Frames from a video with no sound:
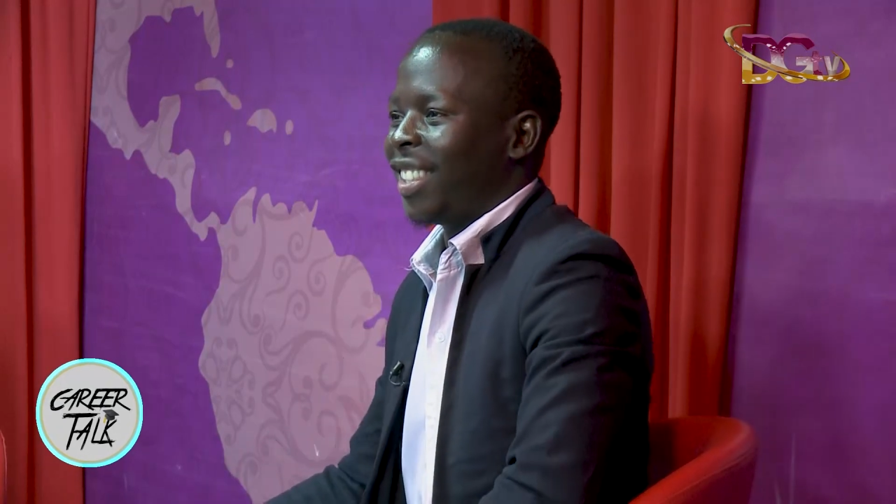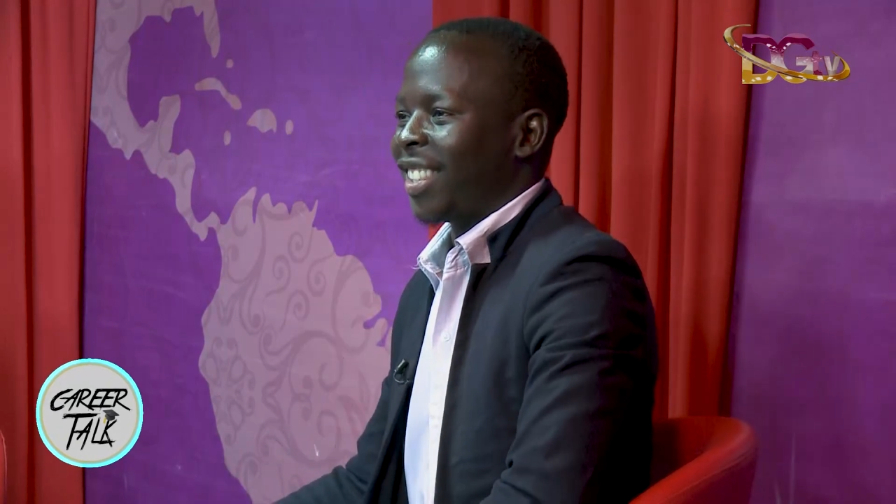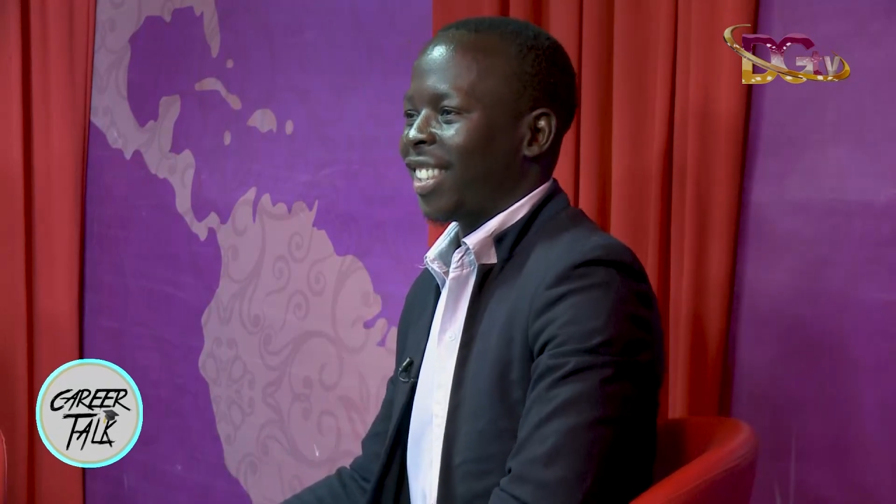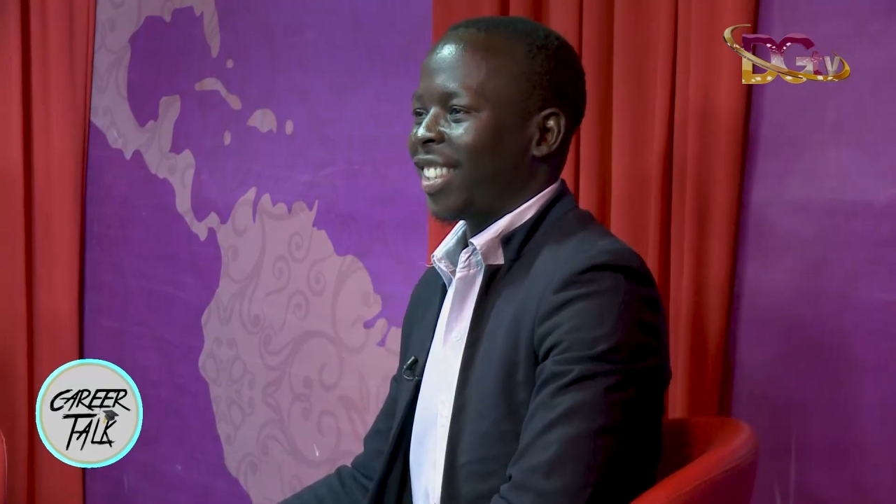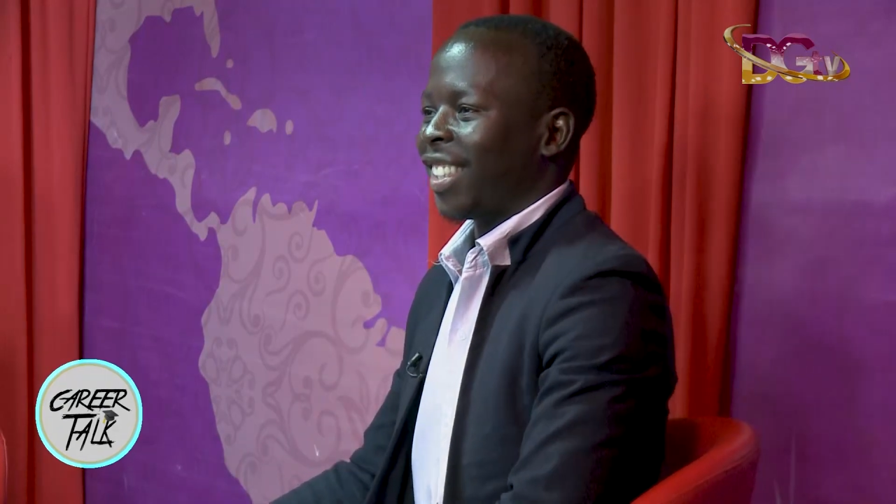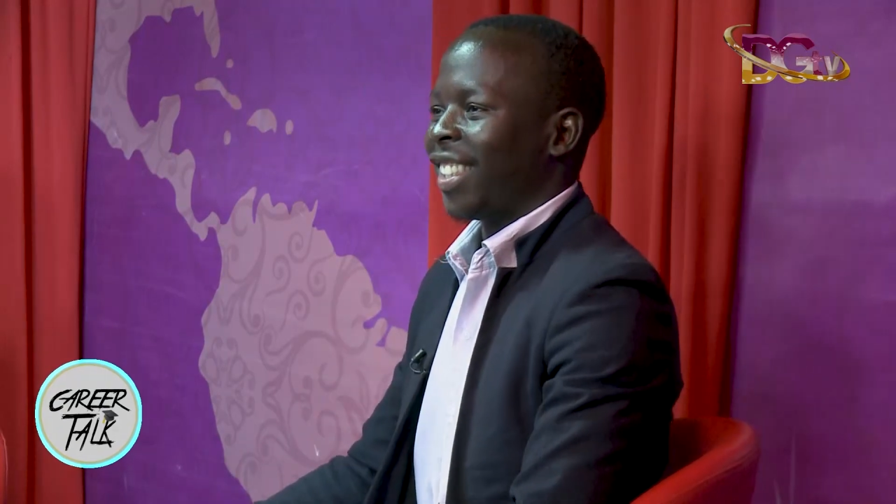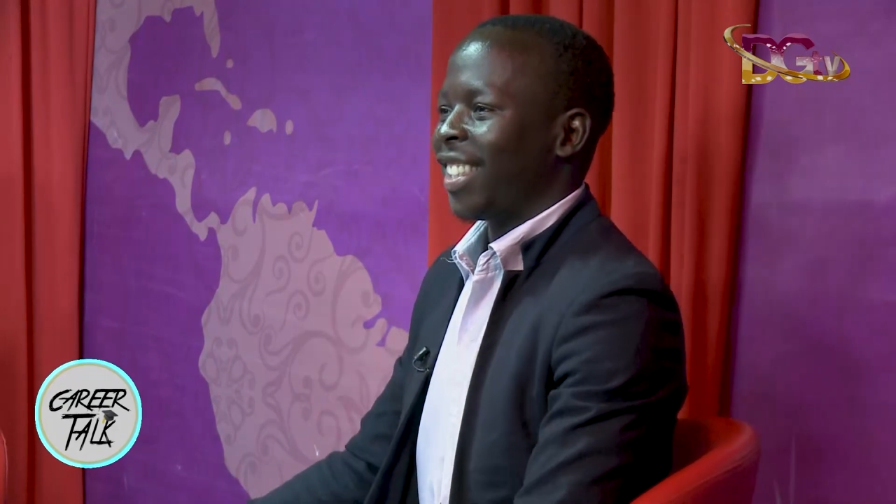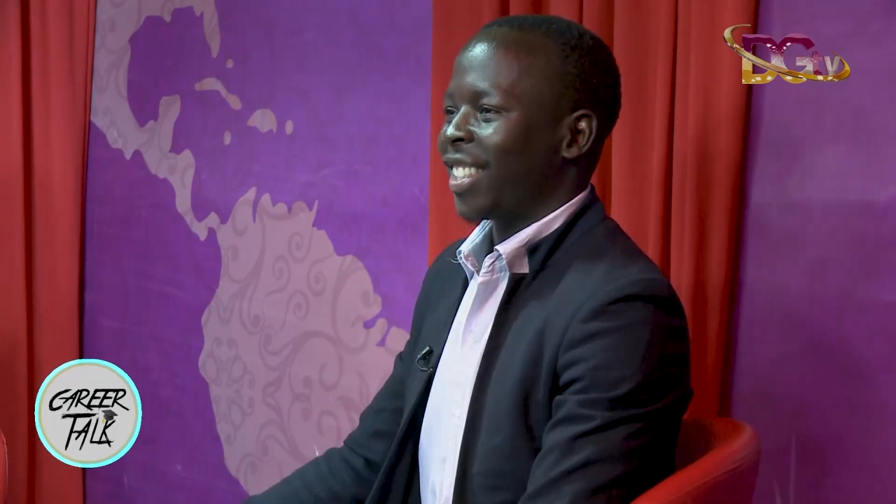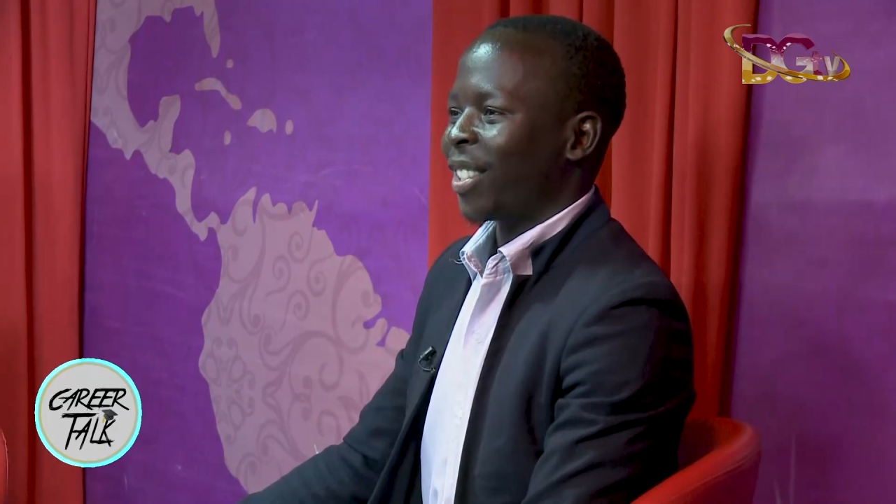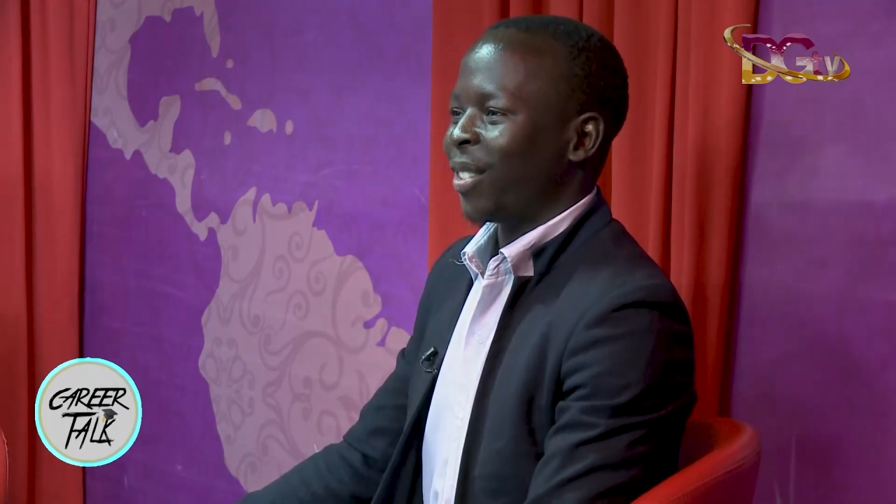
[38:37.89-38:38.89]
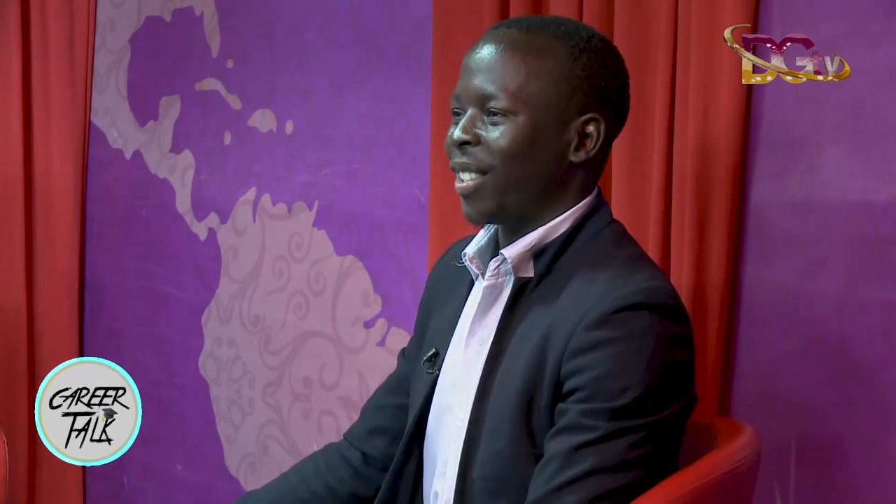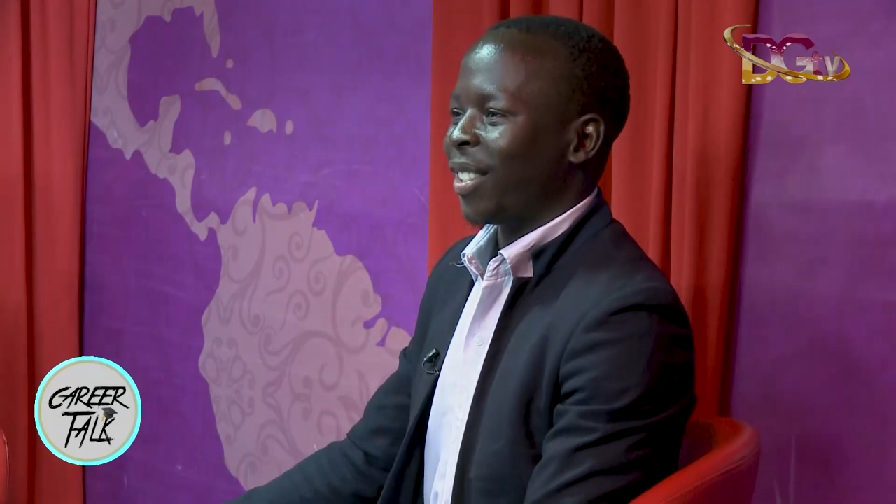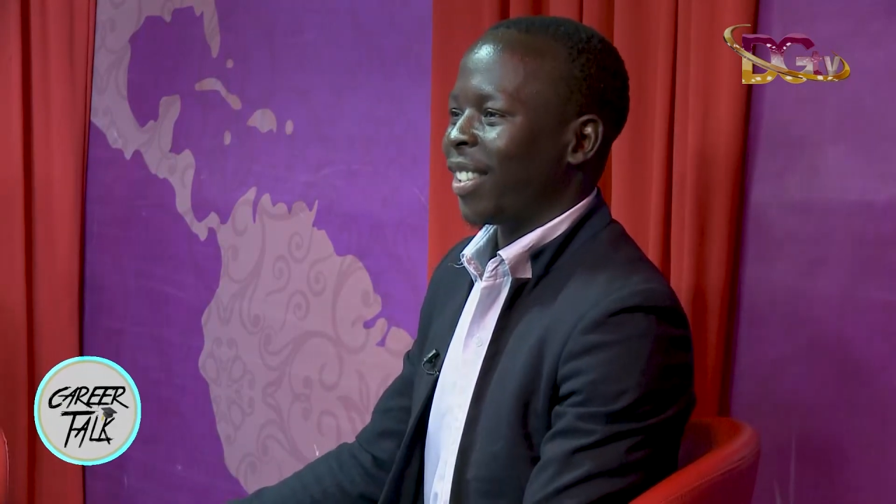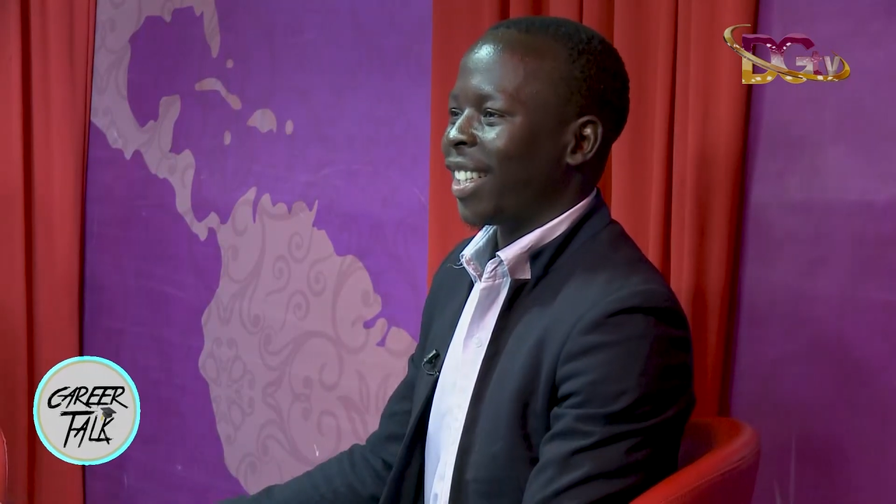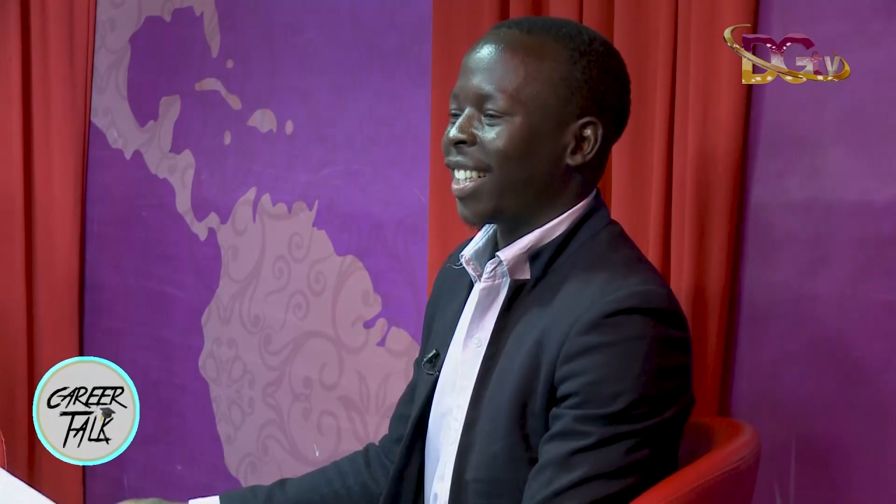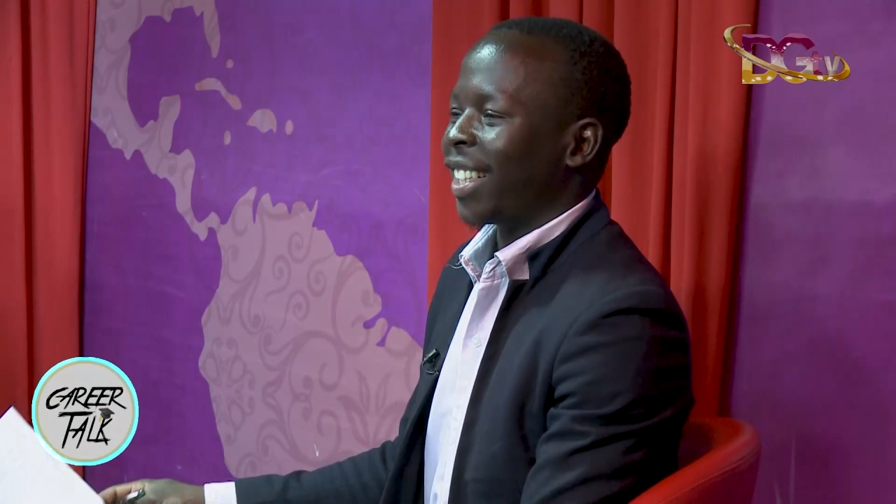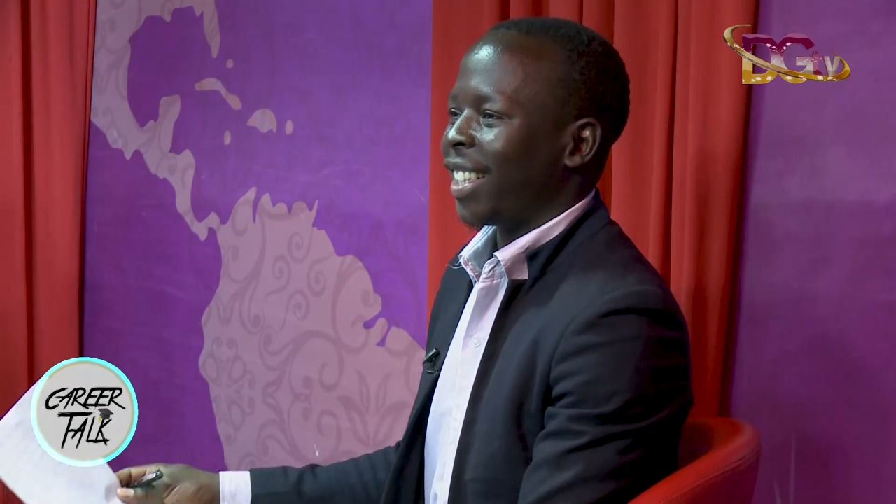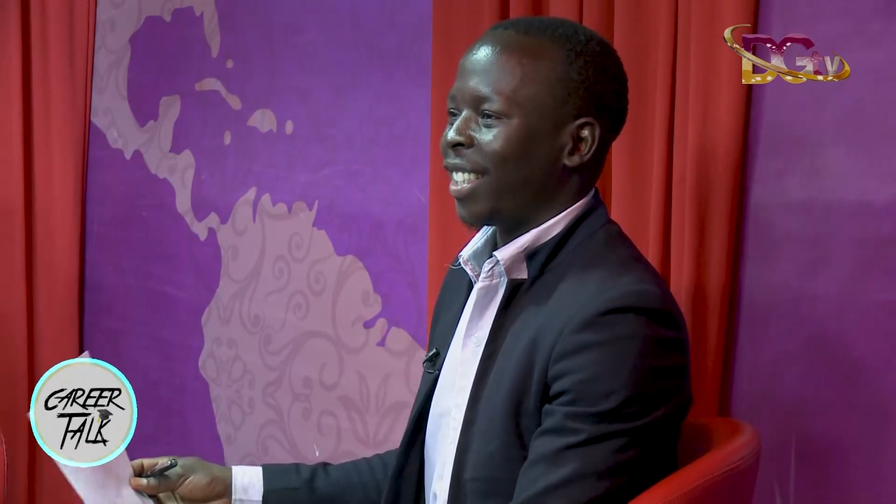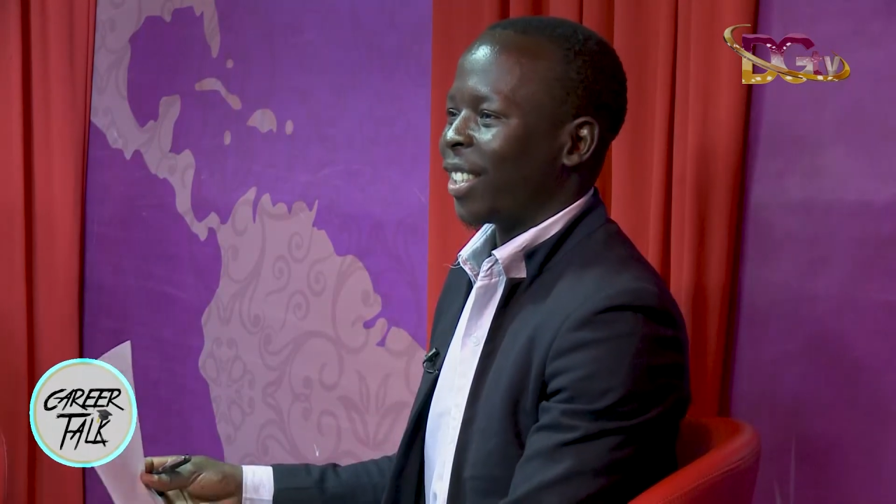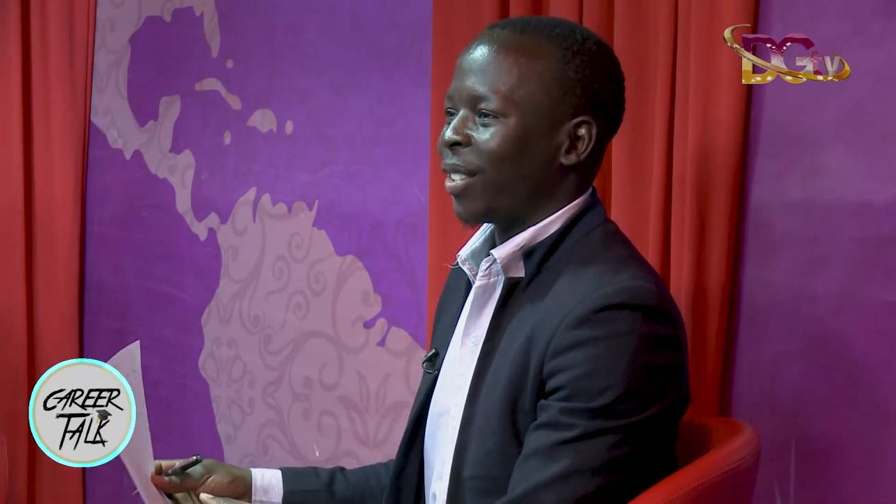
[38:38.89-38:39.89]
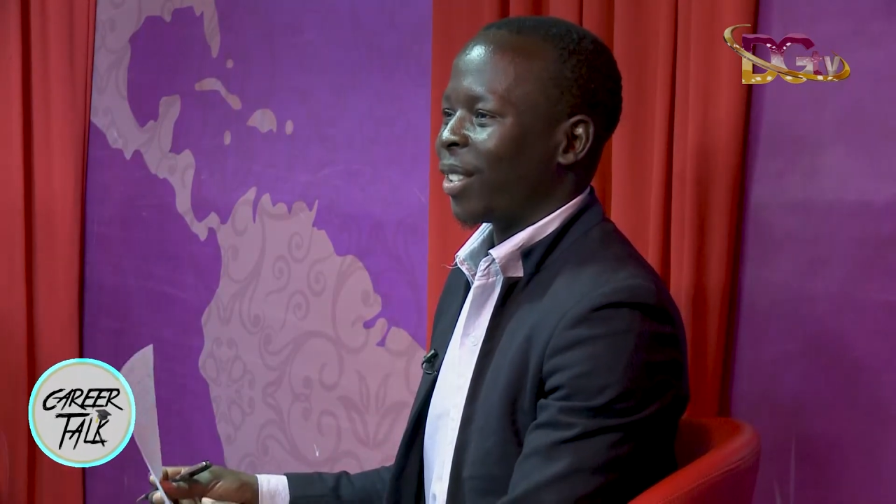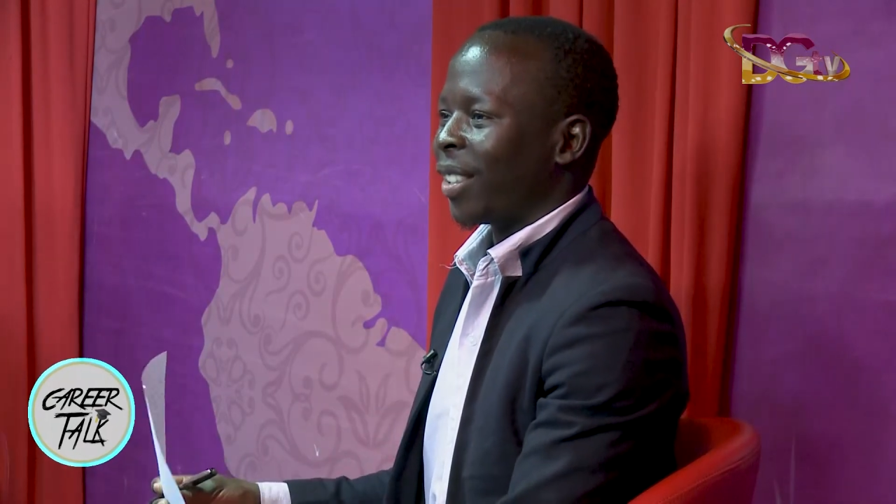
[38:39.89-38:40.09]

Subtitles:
each other next week on a Career Talk.